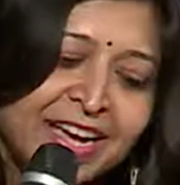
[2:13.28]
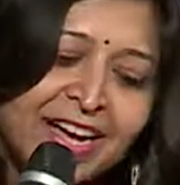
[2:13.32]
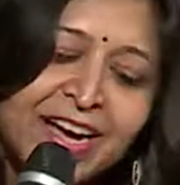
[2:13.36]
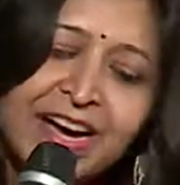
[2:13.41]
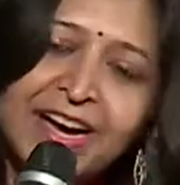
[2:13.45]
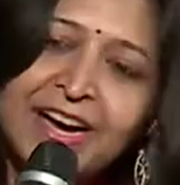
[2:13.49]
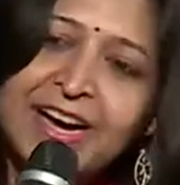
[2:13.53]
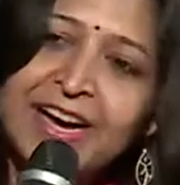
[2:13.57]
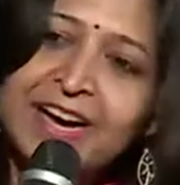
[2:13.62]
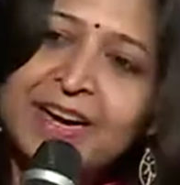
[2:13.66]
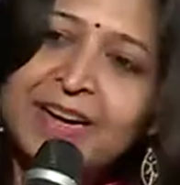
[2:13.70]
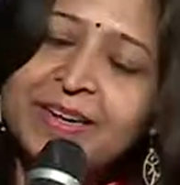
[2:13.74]

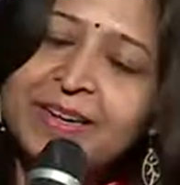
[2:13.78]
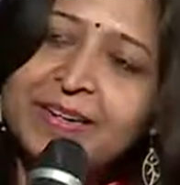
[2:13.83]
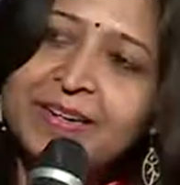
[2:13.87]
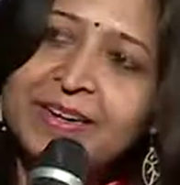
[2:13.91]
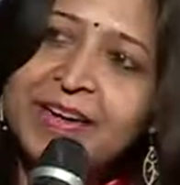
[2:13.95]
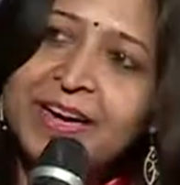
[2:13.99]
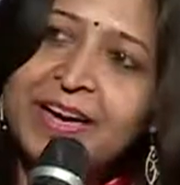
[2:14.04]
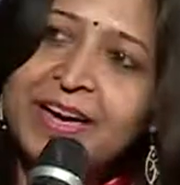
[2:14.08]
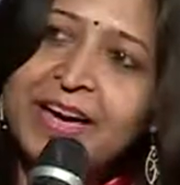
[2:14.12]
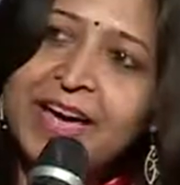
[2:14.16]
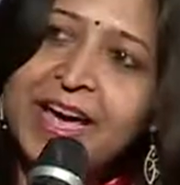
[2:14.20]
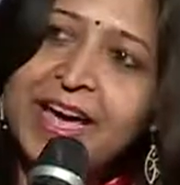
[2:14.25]

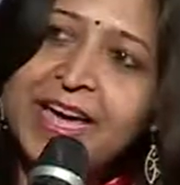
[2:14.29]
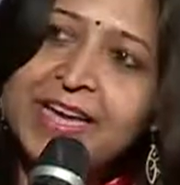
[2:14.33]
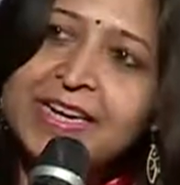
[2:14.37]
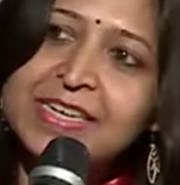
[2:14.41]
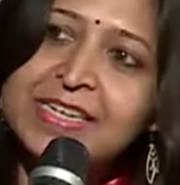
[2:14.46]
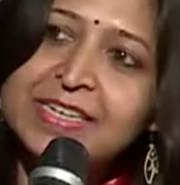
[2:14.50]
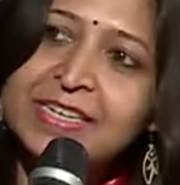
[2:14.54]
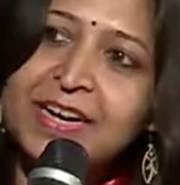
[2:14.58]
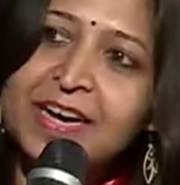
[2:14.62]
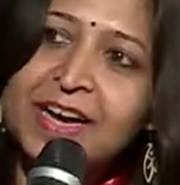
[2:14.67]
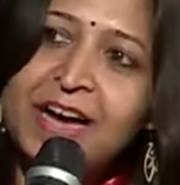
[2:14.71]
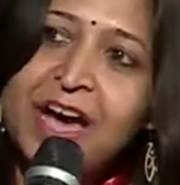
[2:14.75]
And
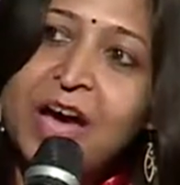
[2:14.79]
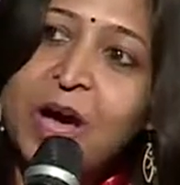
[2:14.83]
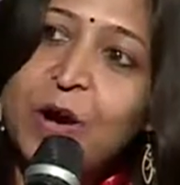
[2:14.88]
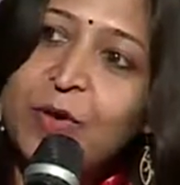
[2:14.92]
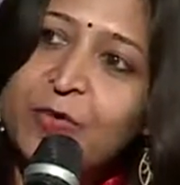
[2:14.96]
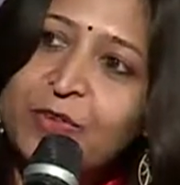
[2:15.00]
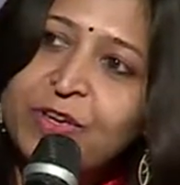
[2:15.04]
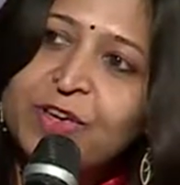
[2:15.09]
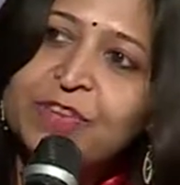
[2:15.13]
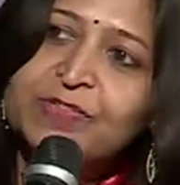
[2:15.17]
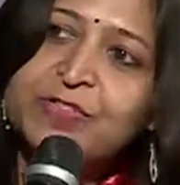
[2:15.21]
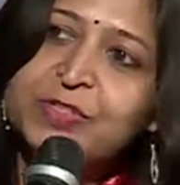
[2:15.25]
how
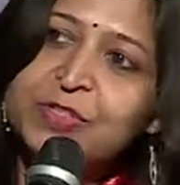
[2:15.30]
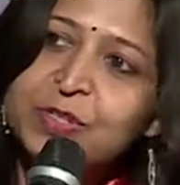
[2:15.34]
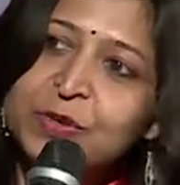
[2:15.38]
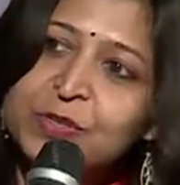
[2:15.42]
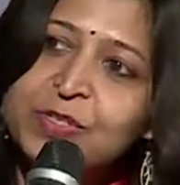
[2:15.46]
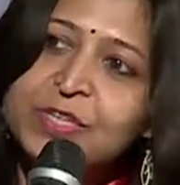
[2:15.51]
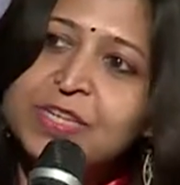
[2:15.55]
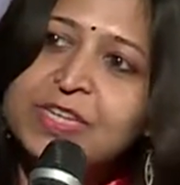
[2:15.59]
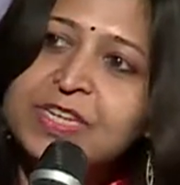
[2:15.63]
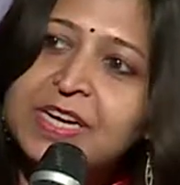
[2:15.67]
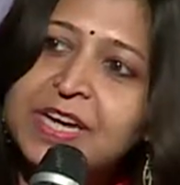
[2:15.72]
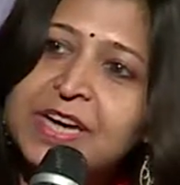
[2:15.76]
we have
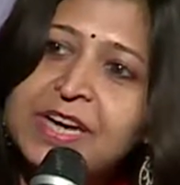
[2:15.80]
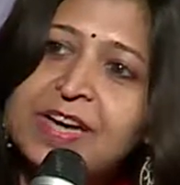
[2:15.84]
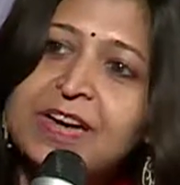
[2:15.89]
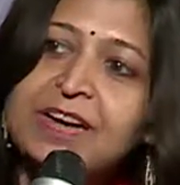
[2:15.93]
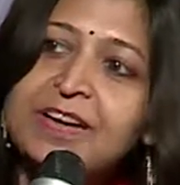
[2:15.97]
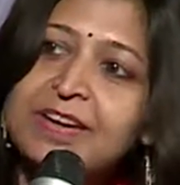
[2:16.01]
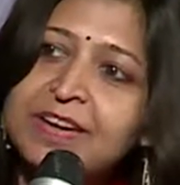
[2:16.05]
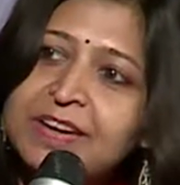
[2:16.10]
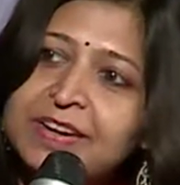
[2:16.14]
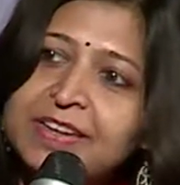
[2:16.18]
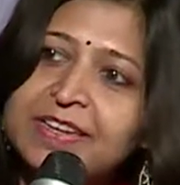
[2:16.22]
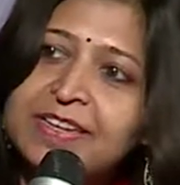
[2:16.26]
chosen
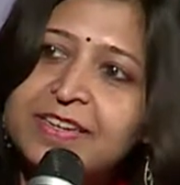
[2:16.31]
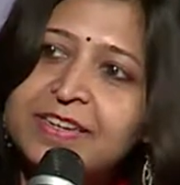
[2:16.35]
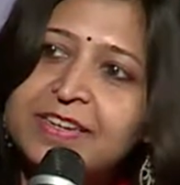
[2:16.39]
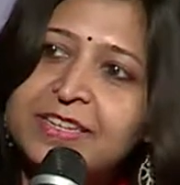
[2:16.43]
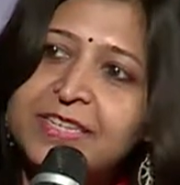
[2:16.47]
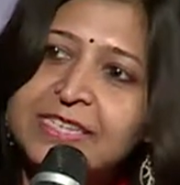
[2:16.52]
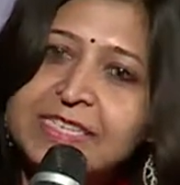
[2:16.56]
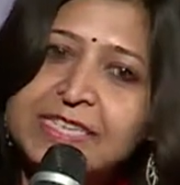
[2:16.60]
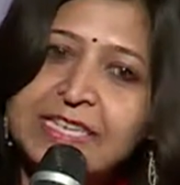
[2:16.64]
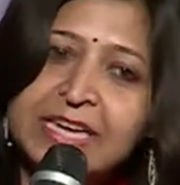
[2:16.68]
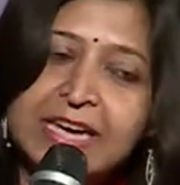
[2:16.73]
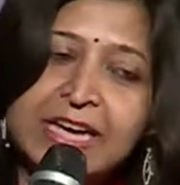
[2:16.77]

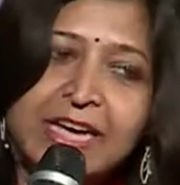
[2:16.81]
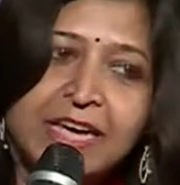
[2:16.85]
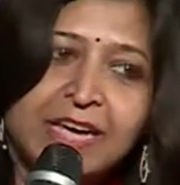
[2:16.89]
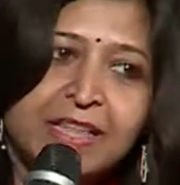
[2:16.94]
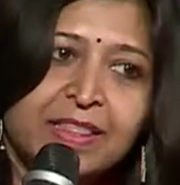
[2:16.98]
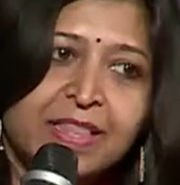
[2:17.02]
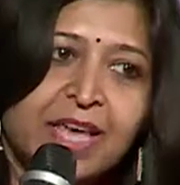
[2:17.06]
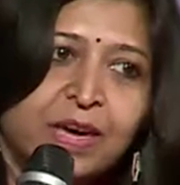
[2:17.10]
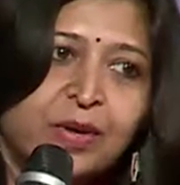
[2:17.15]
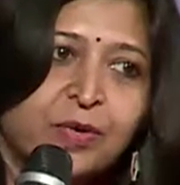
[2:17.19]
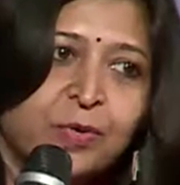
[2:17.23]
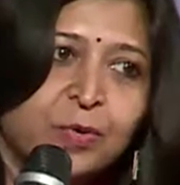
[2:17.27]
careers
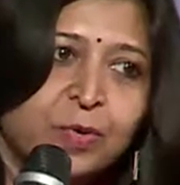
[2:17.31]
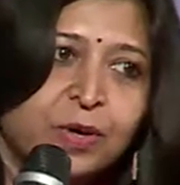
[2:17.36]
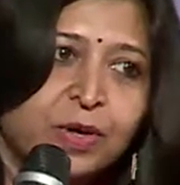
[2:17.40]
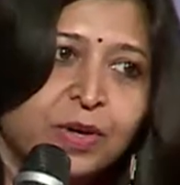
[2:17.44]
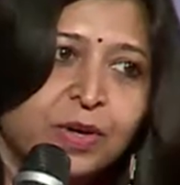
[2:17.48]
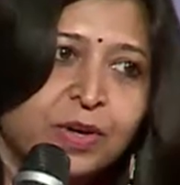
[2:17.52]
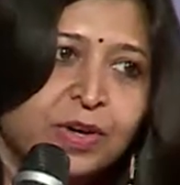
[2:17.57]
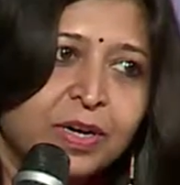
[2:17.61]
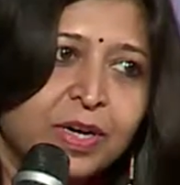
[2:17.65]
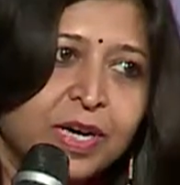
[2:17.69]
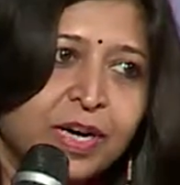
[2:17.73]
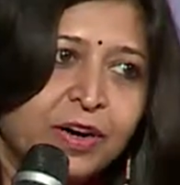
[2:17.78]
that
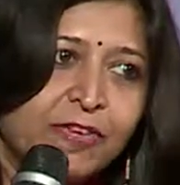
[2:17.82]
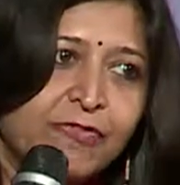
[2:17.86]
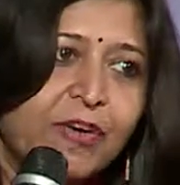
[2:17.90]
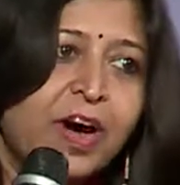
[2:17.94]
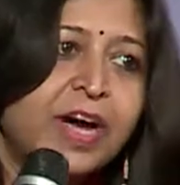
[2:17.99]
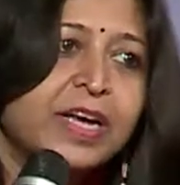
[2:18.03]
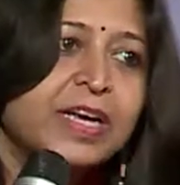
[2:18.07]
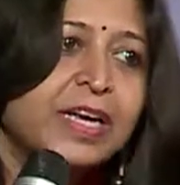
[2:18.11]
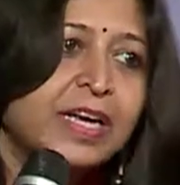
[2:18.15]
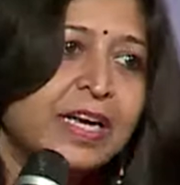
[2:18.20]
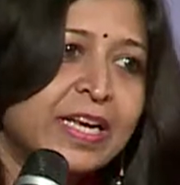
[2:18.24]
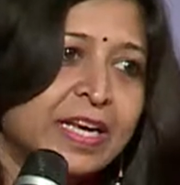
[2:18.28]
were
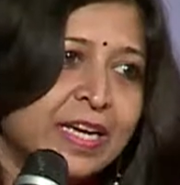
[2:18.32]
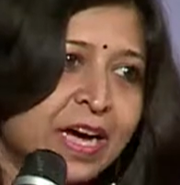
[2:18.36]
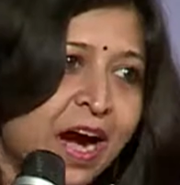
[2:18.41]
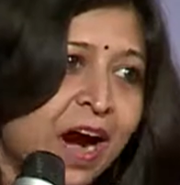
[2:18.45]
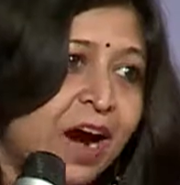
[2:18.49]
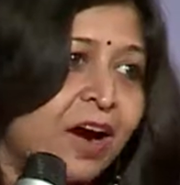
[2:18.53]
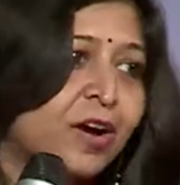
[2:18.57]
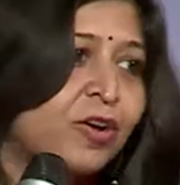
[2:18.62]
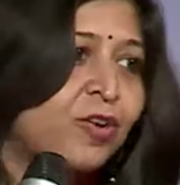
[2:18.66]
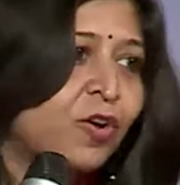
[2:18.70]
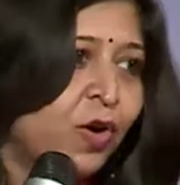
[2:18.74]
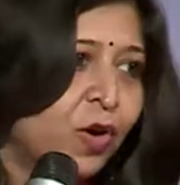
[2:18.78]
finally
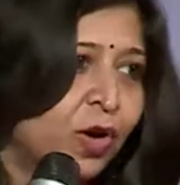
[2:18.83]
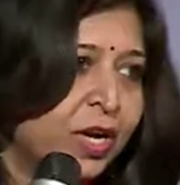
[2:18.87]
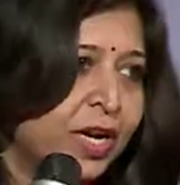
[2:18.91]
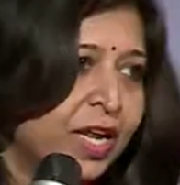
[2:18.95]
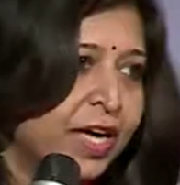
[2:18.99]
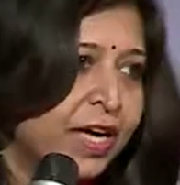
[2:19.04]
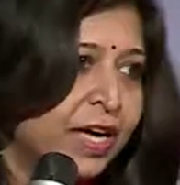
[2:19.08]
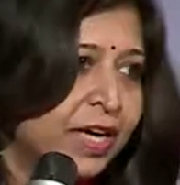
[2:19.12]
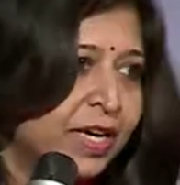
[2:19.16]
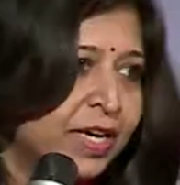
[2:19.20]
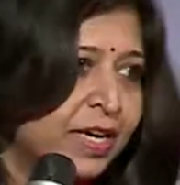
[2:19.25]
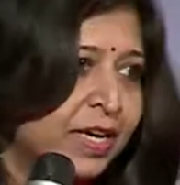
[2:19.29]
our
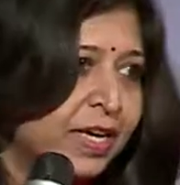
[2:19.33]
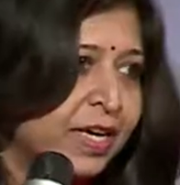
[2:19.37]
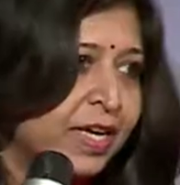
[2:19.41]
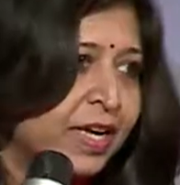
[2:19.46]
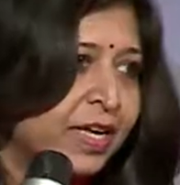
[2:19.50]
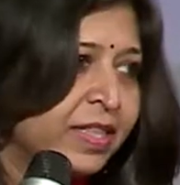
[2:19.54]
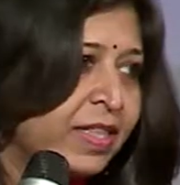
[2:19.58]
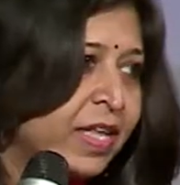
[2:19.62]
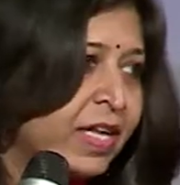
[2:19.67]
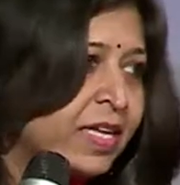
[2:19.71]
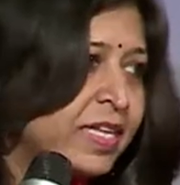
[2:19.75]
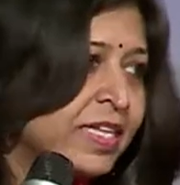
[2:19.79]
calling.
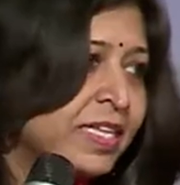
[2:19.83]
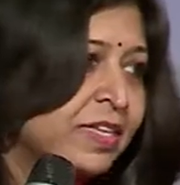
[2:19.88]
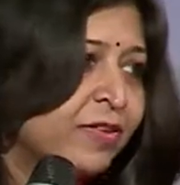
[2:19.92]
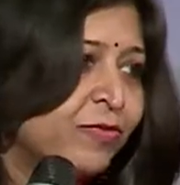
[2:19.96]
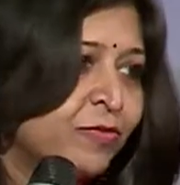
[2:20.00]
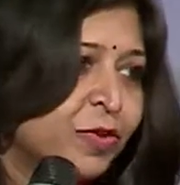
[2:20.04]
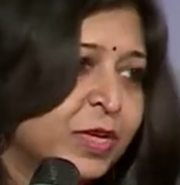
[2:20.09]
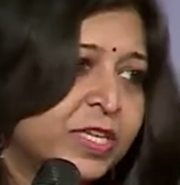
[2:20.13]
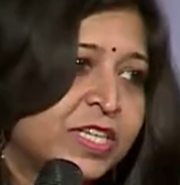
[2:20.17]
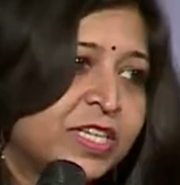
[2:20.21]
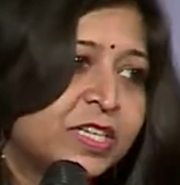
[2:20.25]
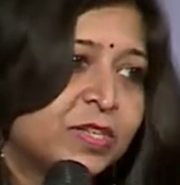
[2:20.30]
We
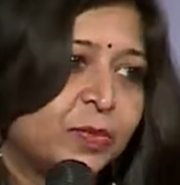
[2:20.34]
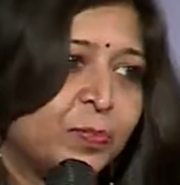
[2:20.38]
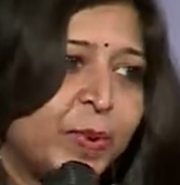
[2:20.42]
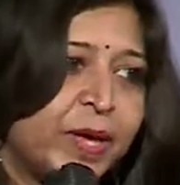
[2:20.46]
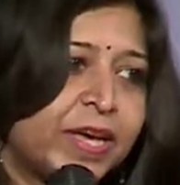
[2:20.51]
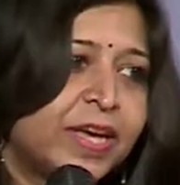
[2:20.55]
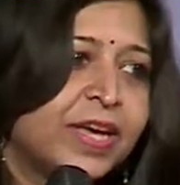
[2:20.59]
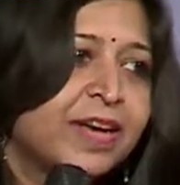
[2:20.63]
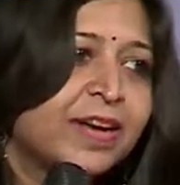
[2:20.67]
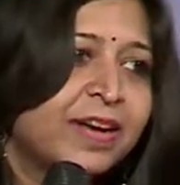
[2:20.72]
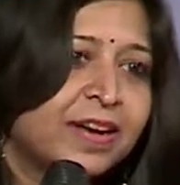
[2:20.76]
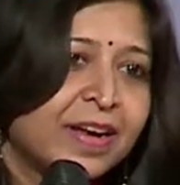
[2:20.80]
didn't
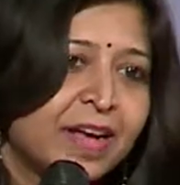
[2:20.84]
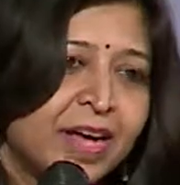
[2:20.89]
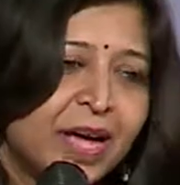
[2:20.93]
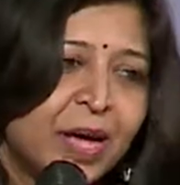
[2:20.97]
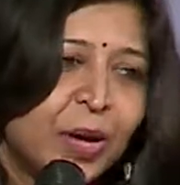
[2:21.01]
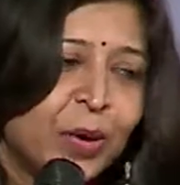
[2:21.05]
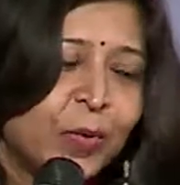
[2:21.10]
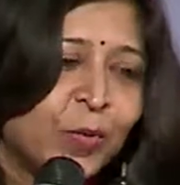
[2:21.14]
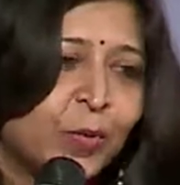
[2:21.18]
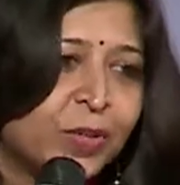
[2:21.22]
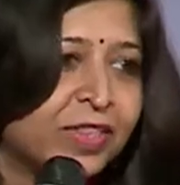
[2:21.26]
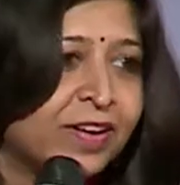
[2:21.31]
begin
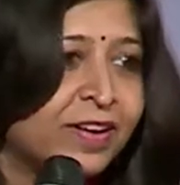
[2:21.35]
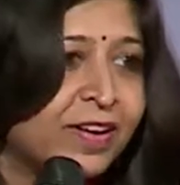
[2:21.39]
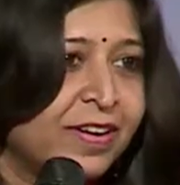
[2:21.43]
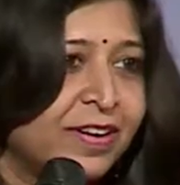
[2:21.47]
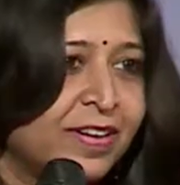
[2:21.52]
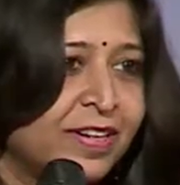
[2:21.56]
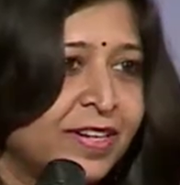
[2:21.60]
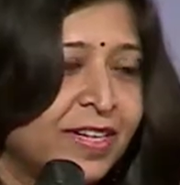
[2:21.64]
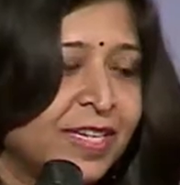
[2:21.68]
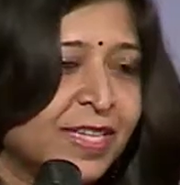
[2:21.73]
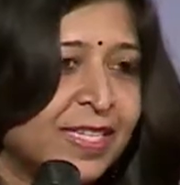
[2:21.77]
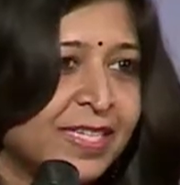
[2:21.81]
with
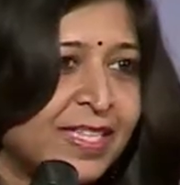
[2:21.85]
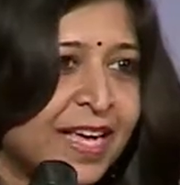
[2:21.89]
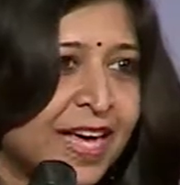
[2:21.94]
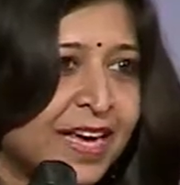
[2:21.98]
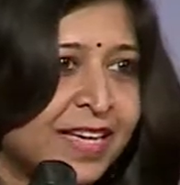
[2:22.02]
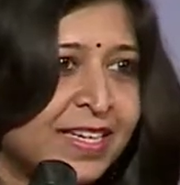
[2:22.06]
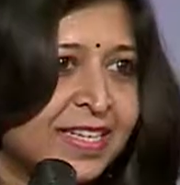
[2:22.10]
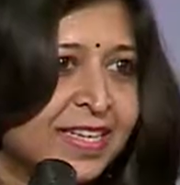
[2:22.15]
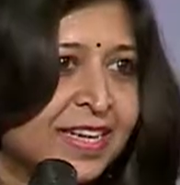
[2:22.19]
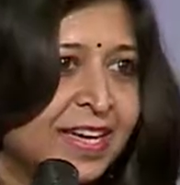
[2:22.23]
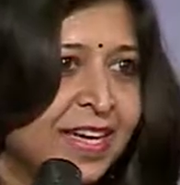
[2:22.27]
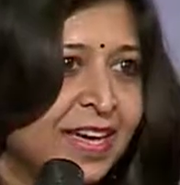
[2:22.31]
careers that